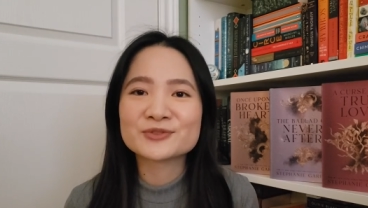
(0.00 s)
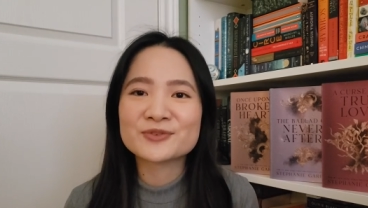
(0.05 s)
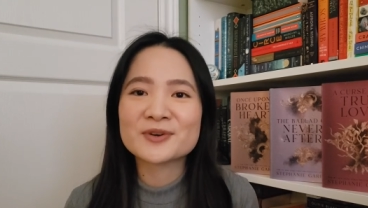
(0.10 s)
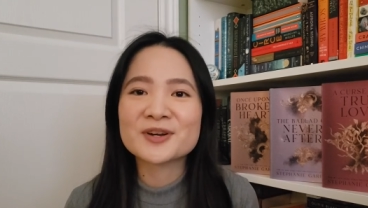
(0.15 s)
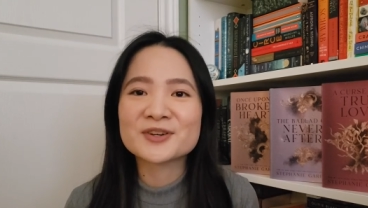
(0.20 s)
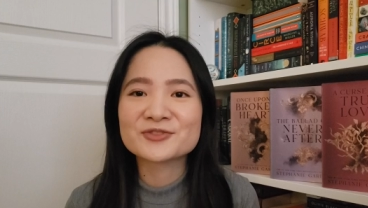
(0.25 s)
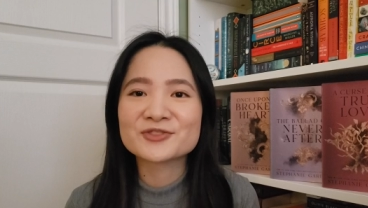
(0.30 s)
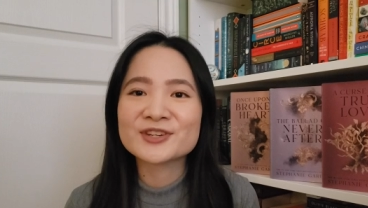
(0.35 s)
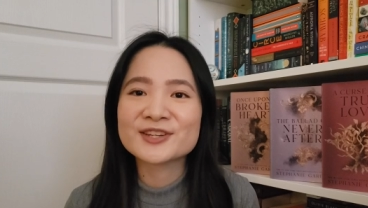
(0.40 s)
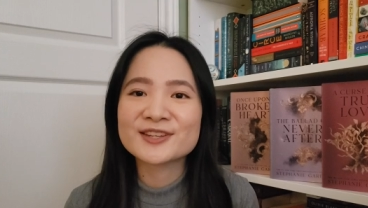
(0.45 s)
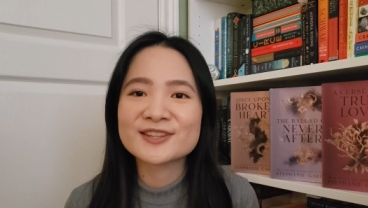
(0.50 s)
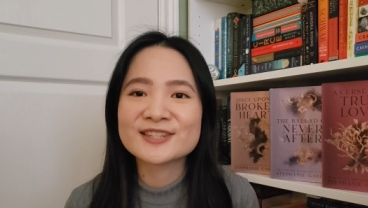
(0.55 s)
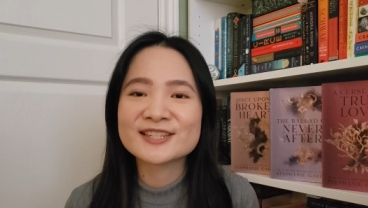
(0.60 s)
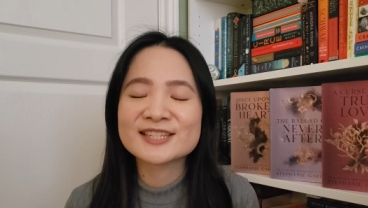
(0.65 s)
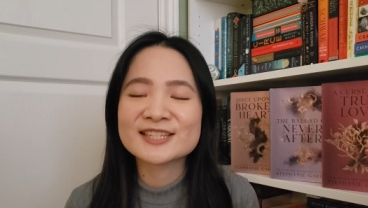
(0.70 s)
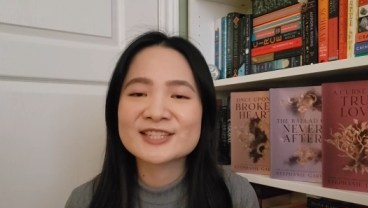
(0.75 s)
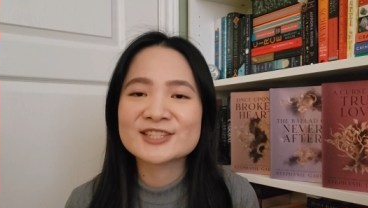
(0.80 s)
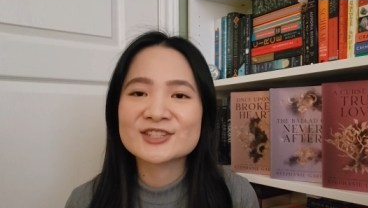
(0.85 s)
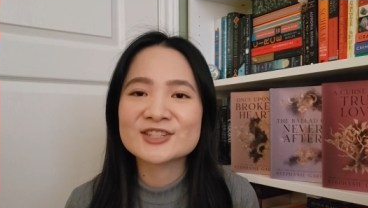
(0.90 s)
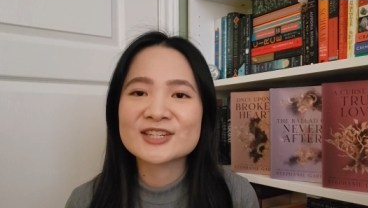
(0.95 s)
fun reading the
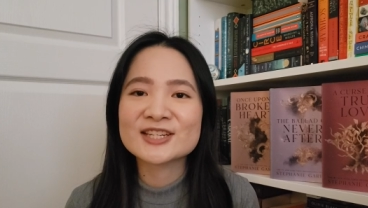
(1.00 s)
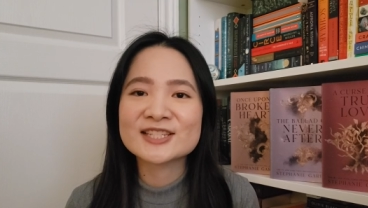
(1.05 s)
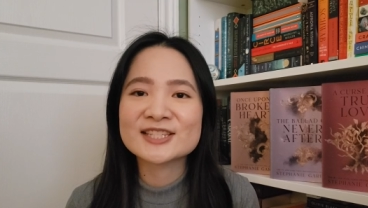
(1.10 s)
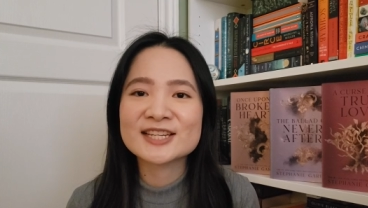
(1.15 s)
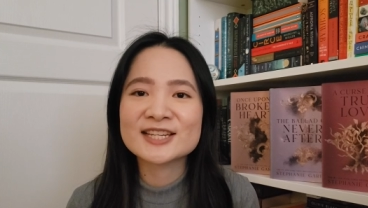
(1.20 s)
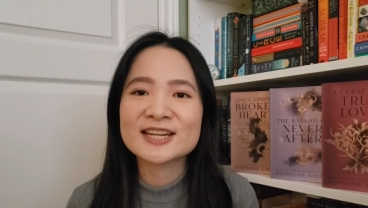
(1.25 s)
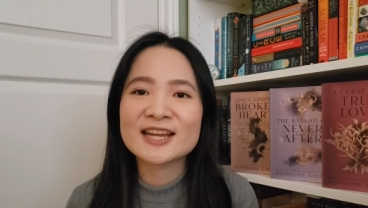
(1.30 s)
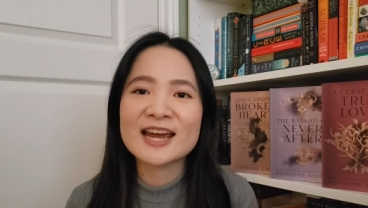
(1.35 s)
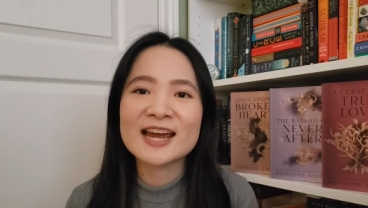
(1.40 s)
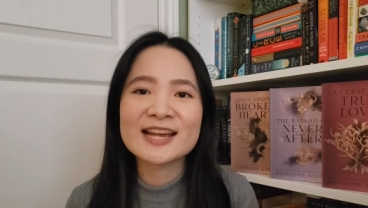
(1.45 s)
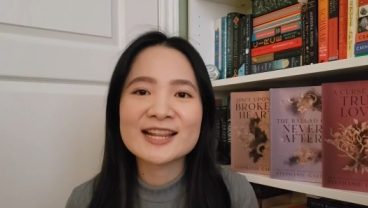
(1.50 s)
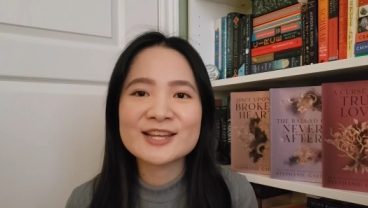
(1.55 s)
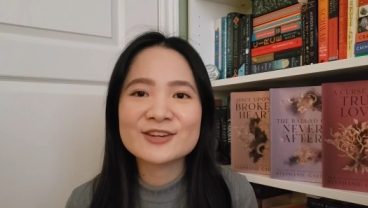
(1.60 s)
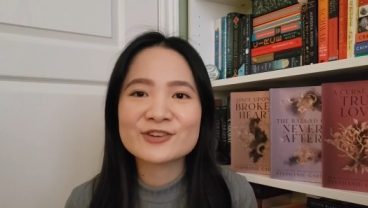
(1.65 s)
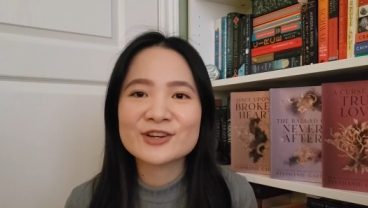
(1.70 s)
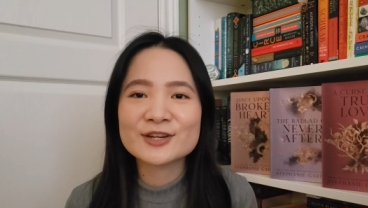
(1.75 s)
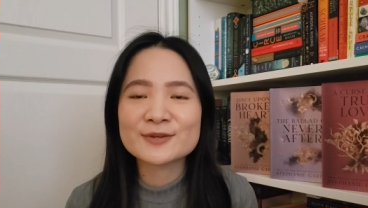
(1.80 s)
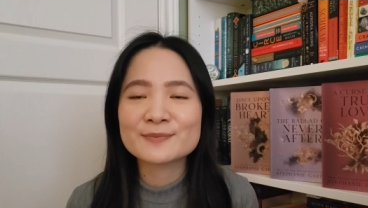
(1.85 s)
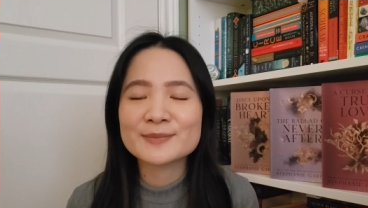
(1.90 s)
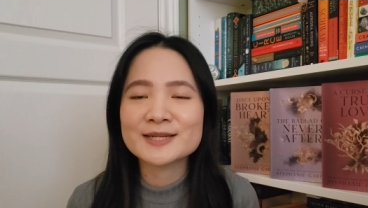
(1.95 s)
series and I highly
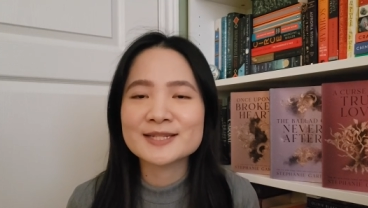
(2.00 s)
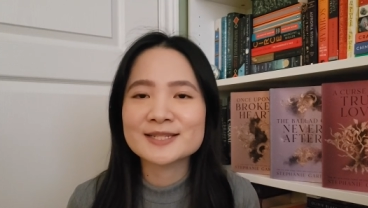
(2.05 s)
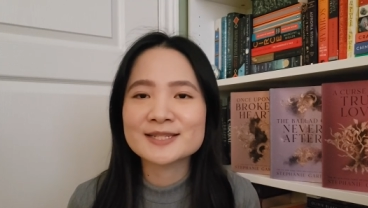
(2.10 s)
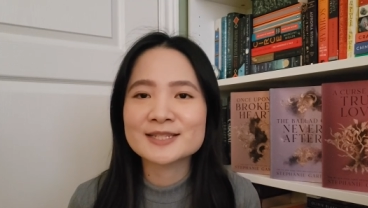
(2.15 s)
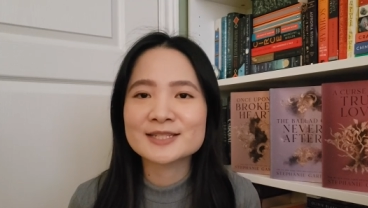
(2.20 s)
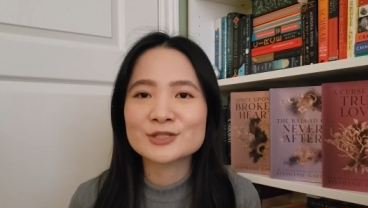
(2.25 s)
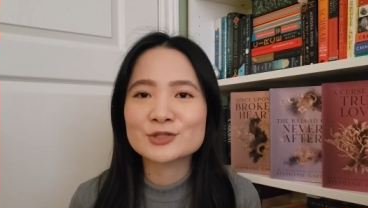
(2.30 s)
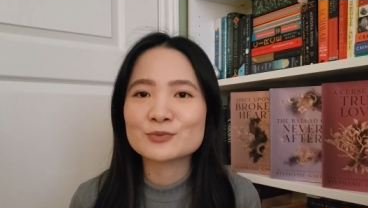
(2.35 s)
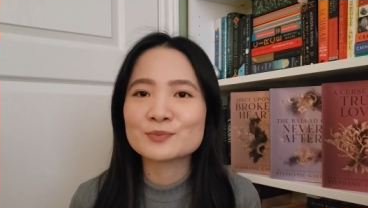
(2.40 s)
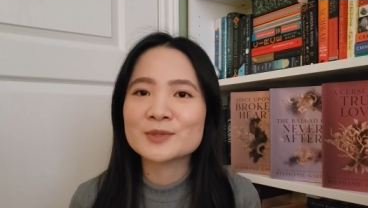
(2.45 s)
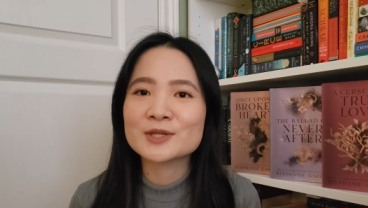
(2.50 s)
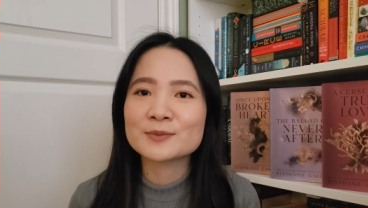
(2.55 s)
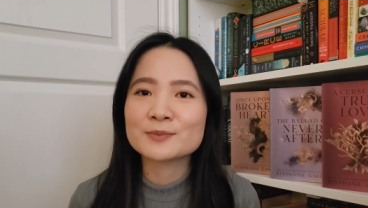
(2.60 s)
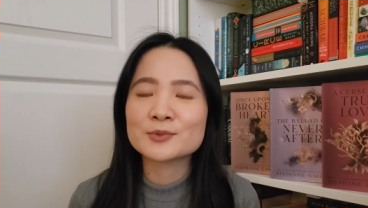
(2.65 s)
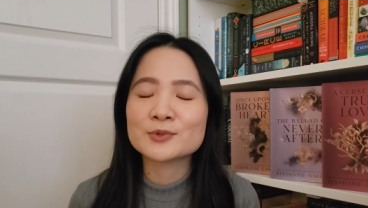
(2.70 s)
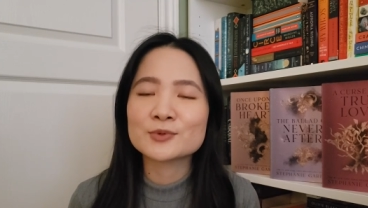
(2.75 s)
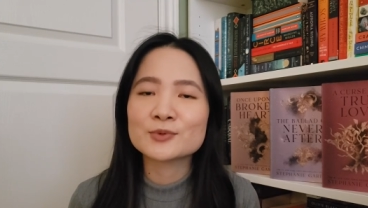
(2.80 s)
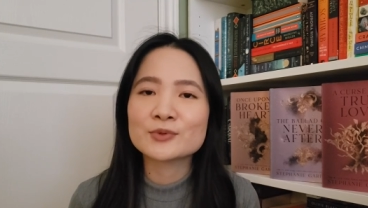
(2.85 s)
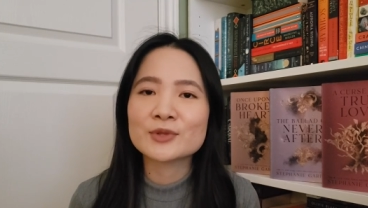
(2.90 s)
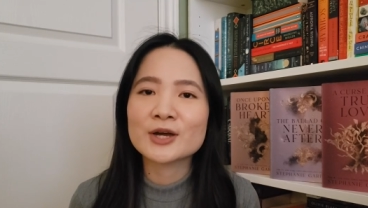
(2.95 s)
recommend it to
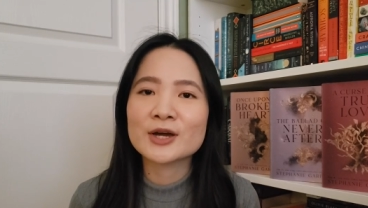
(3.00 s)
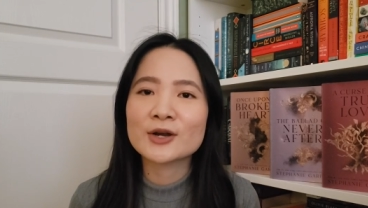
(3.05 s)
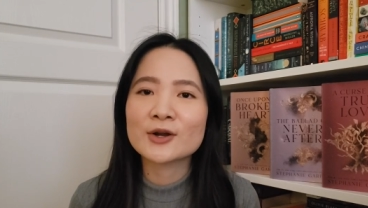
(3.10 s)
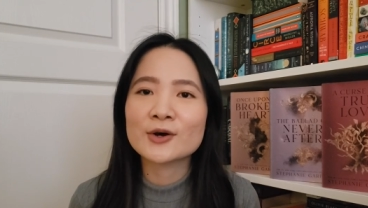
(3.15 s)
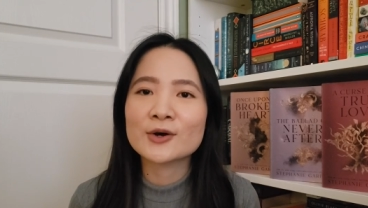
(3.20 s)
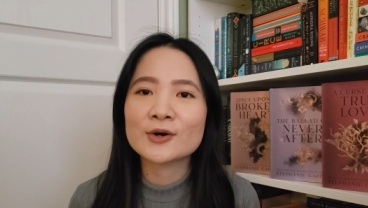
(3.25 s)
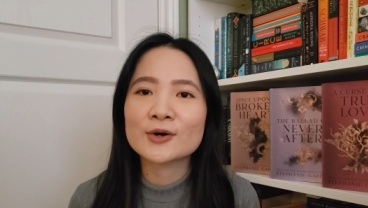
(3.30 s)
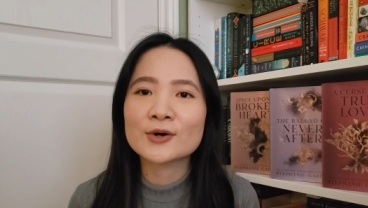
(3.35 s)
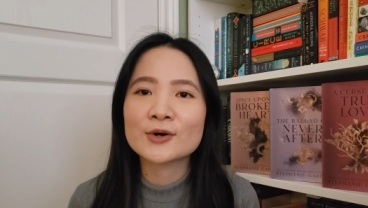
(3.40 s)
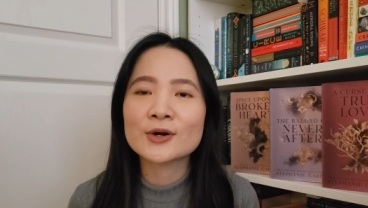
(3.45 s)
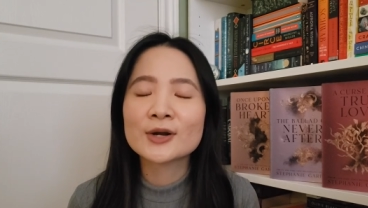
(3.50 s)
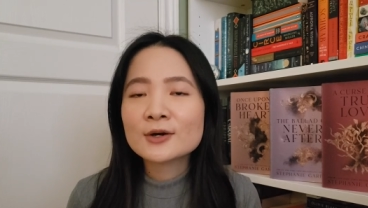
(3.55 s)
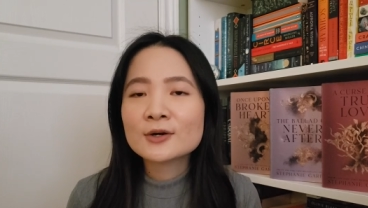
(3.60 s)
people that are